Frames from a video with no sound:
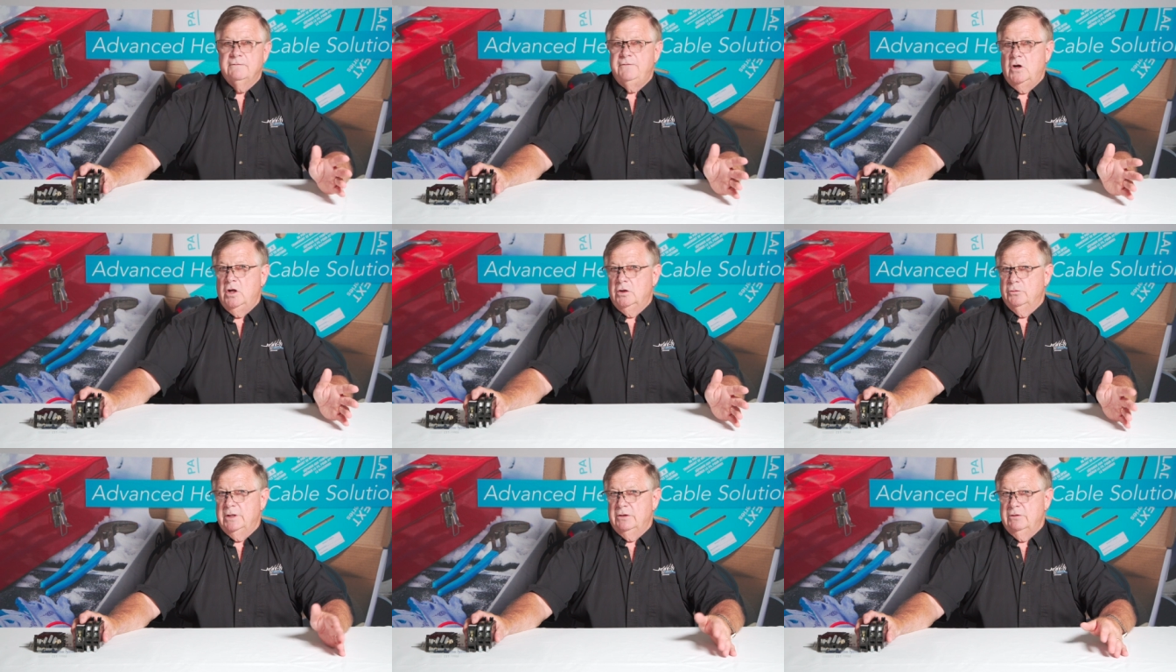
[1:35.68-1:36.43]
the
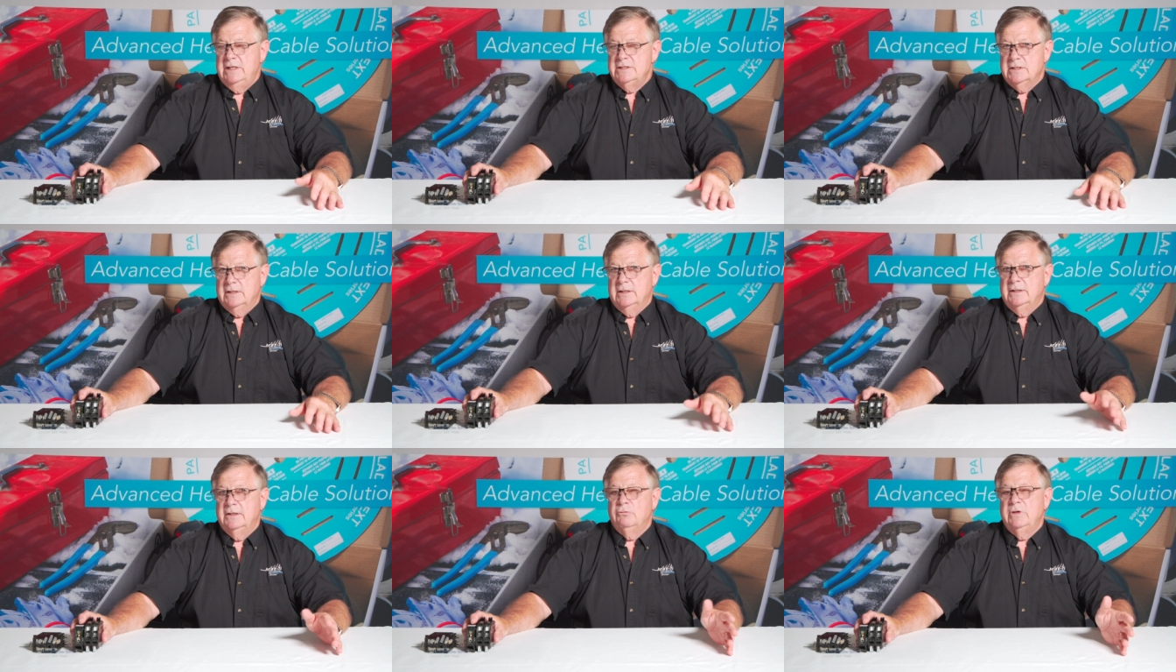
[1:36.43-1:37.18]
following reason,
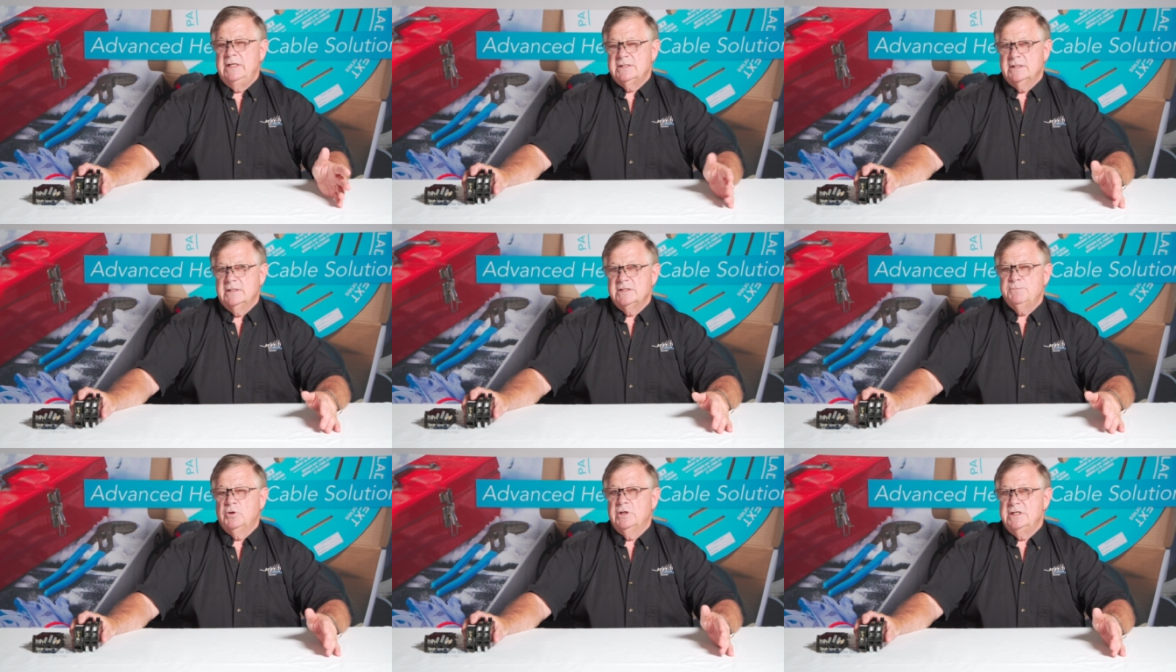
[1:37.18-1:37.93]
and the reason
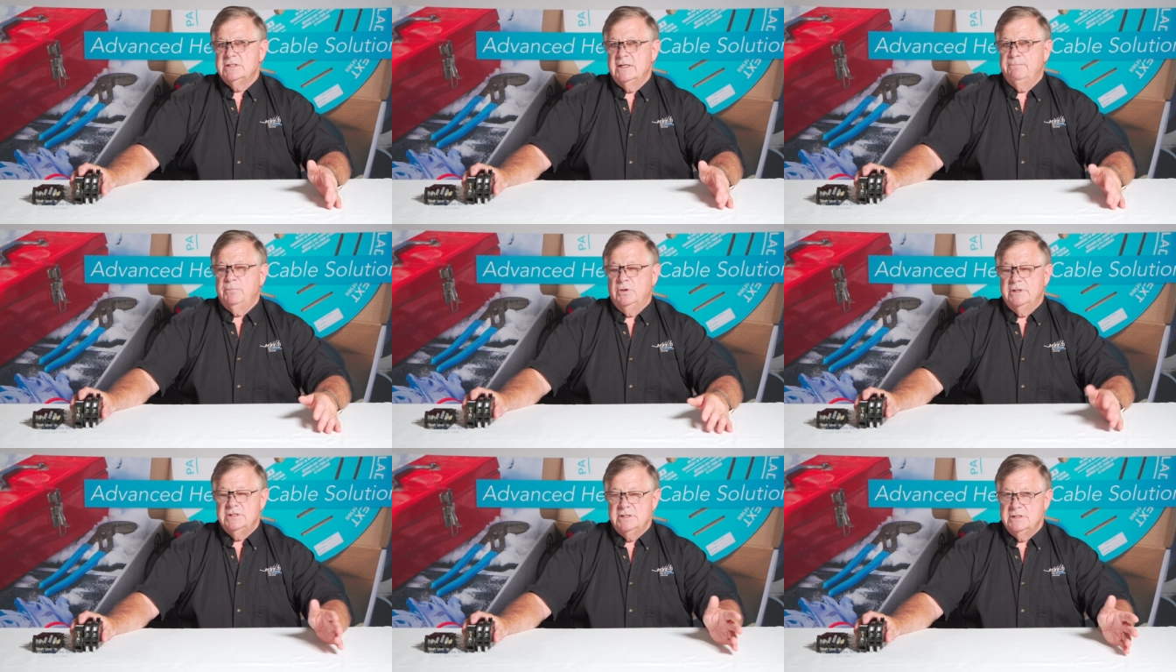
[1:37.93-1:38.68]
is pretty
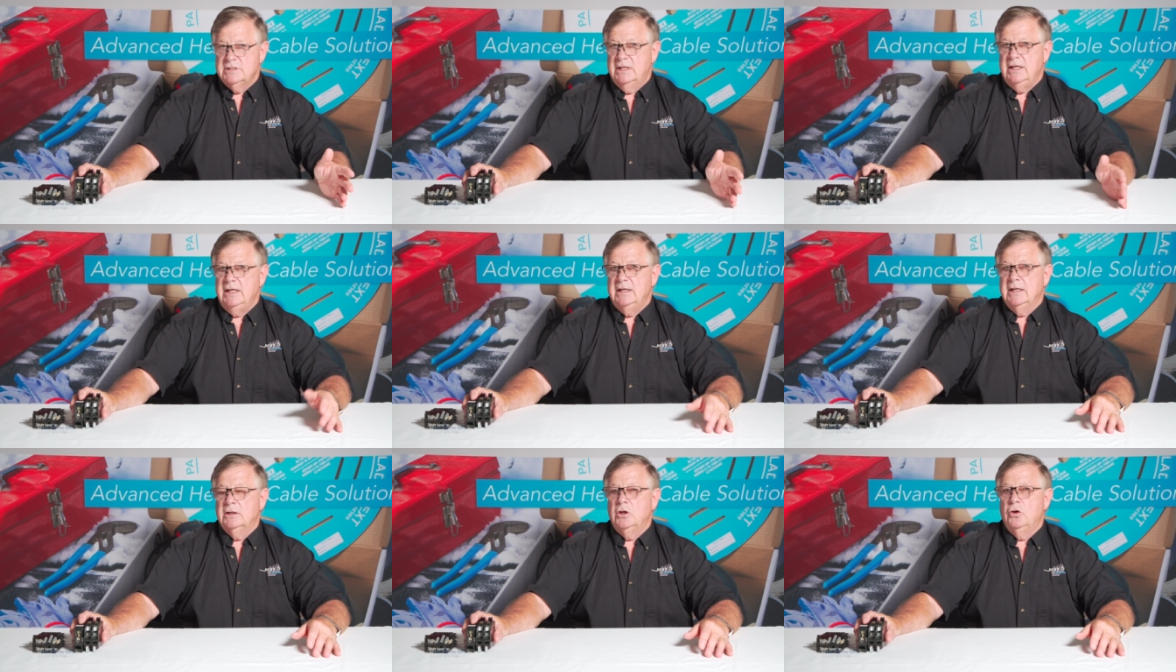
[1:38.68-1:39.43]
simple. This is a
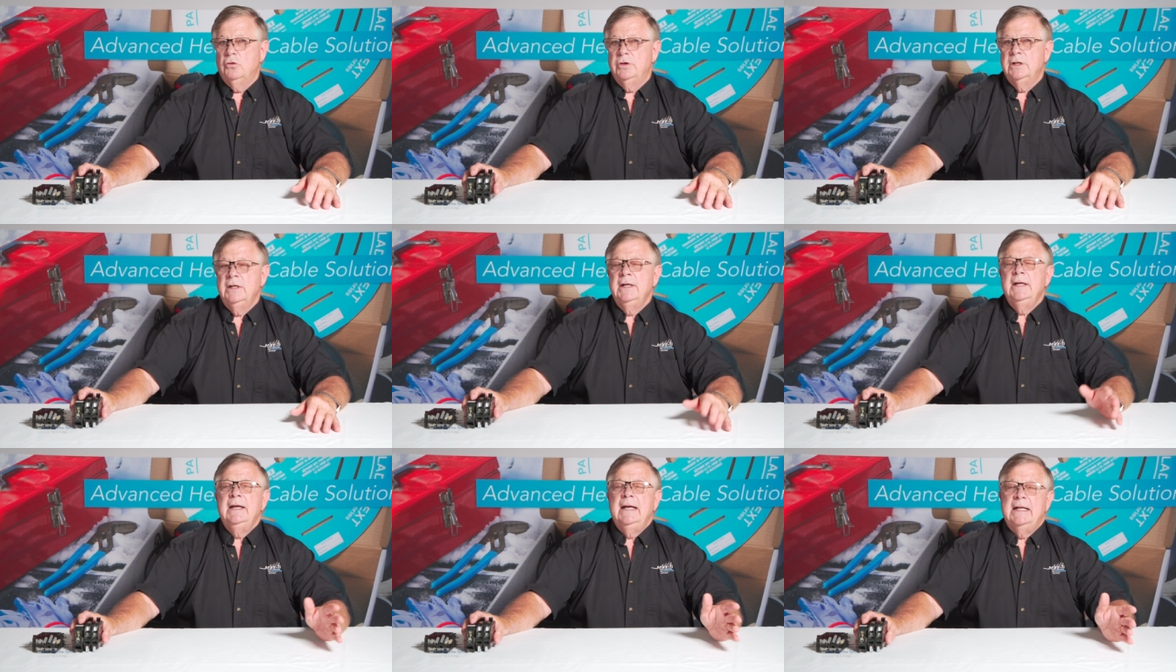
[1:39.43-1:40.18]
heating load,
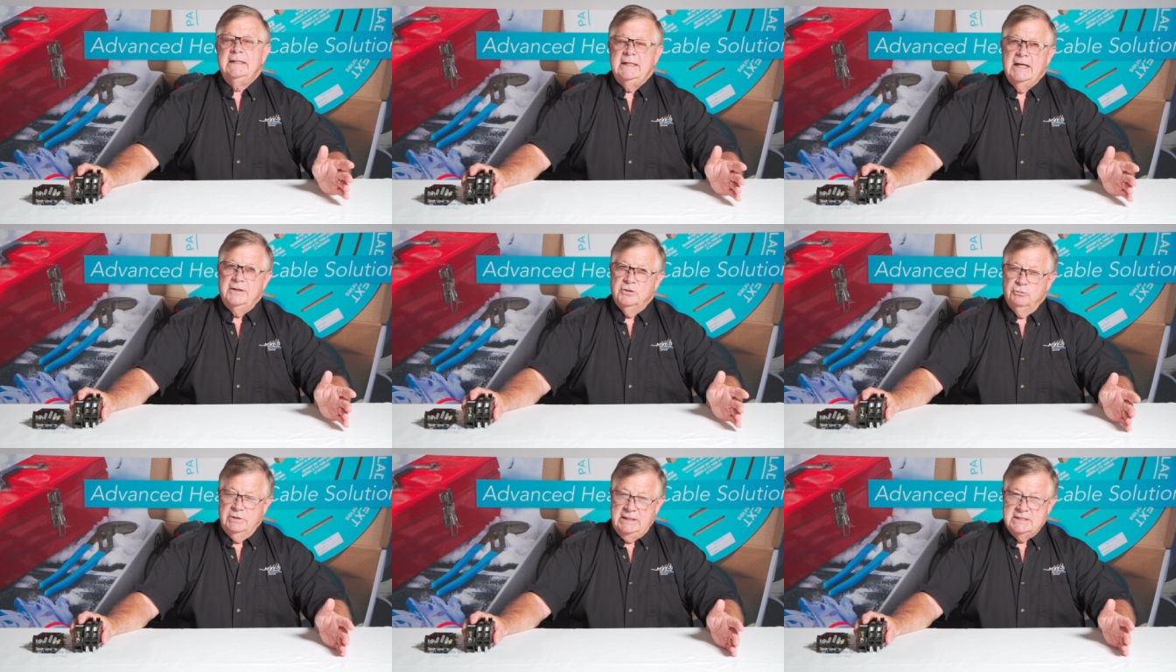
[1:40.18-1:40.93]
and the
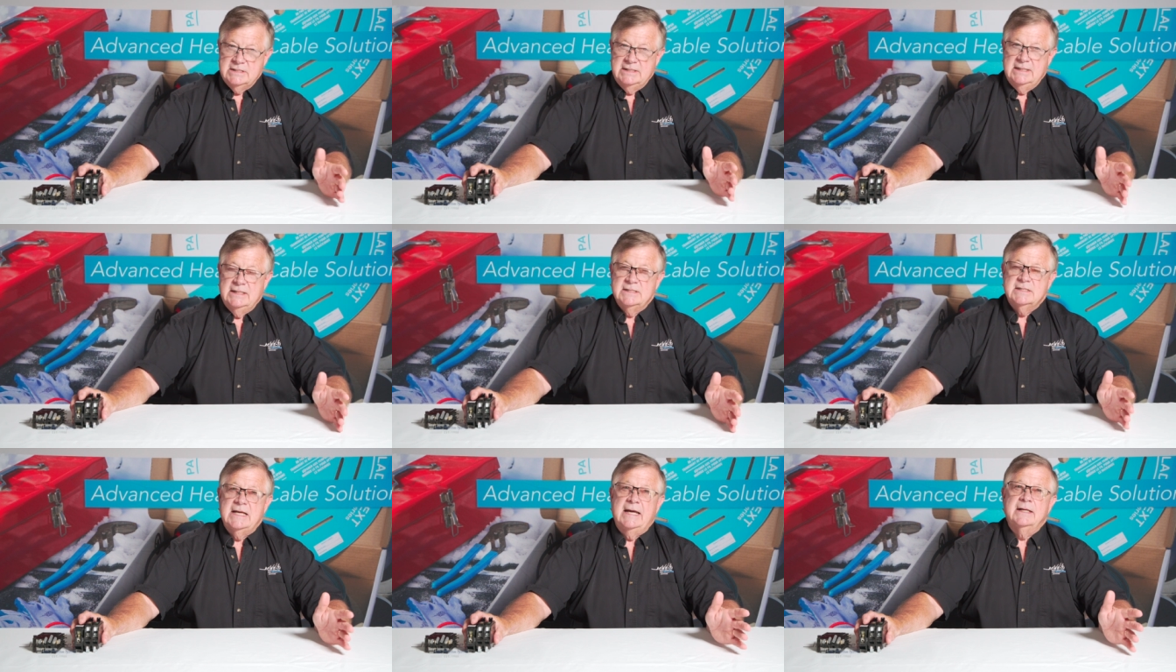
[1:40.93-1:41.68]
other reason
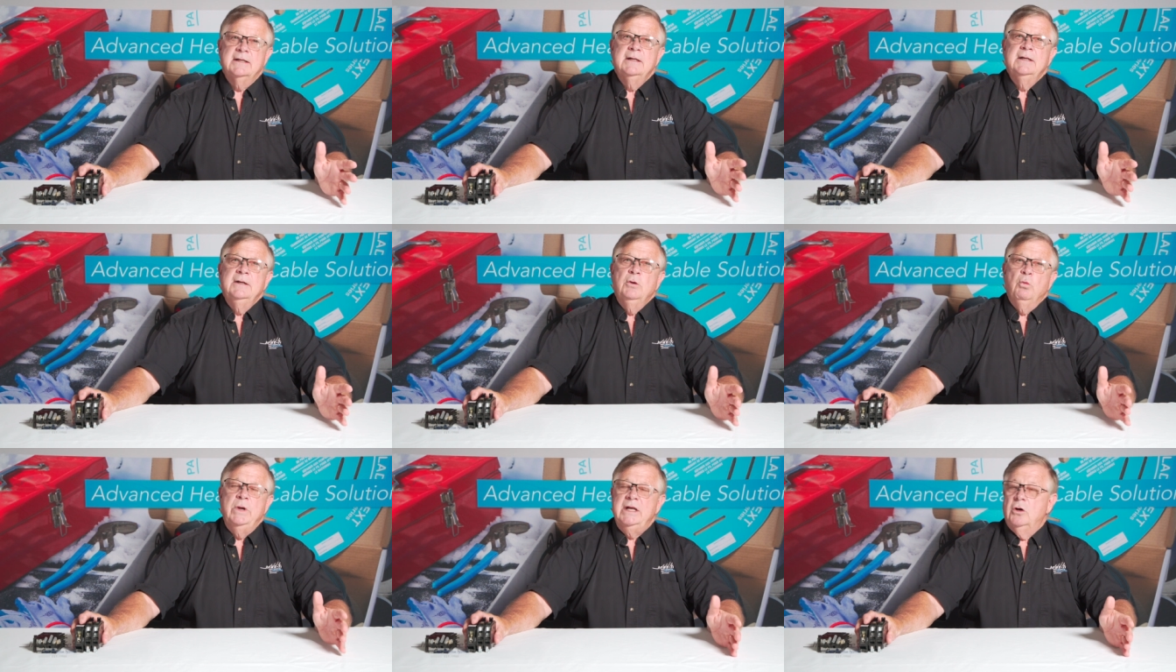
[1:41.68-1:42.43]
is that
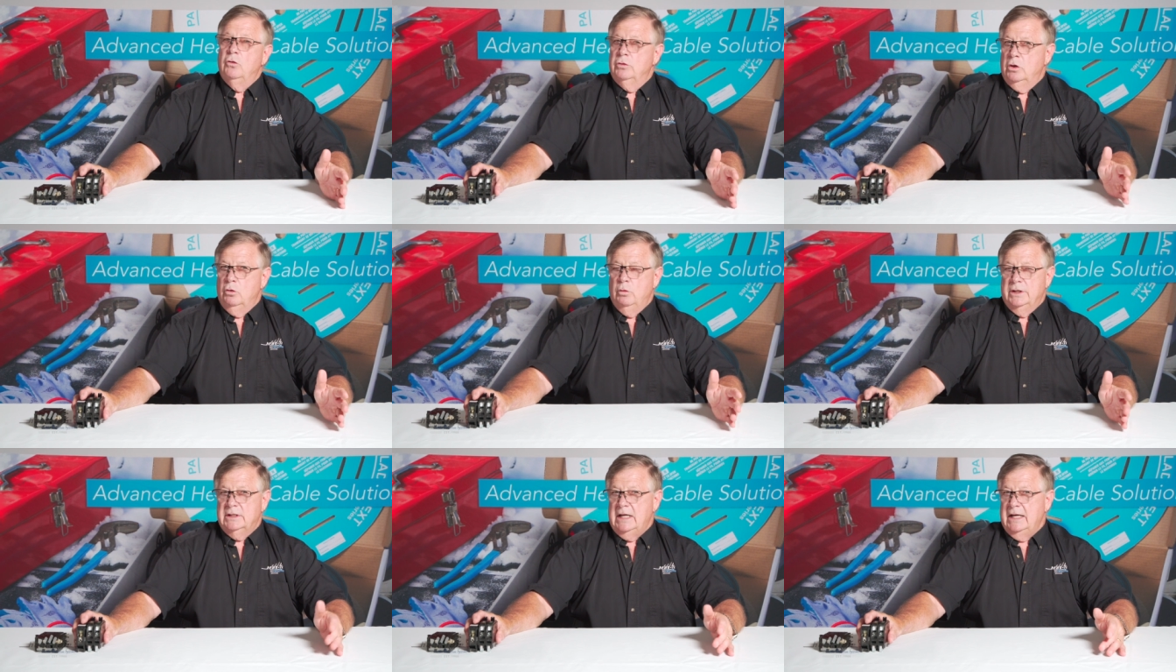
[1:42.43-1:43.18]
we don't know
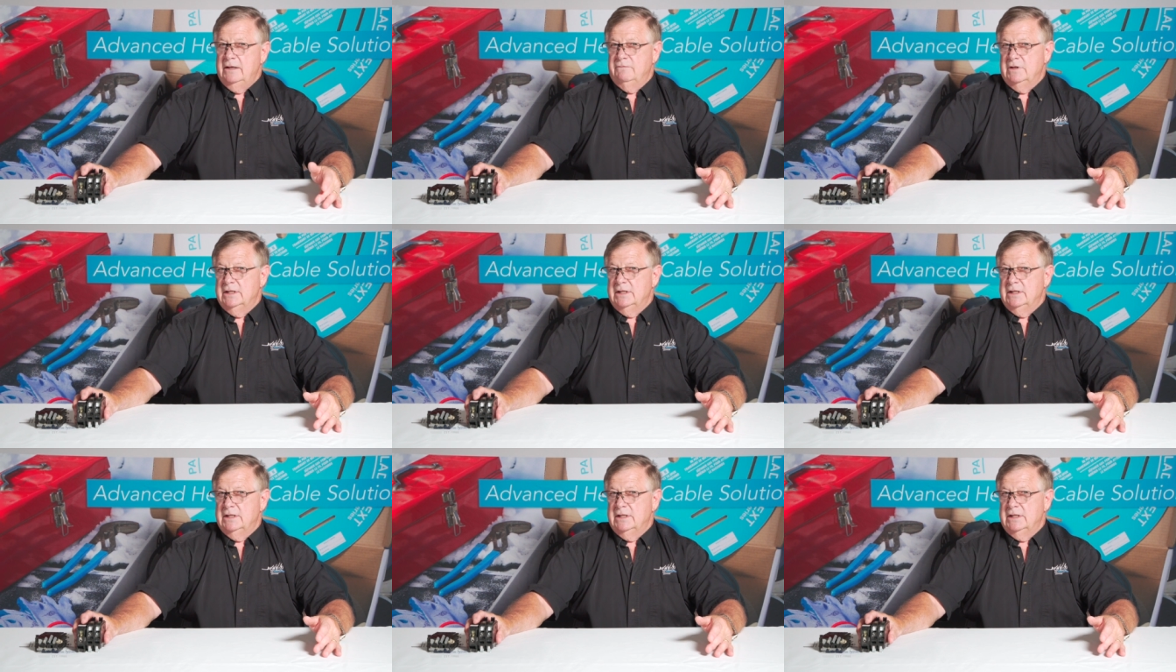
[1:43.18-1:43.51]
what kind of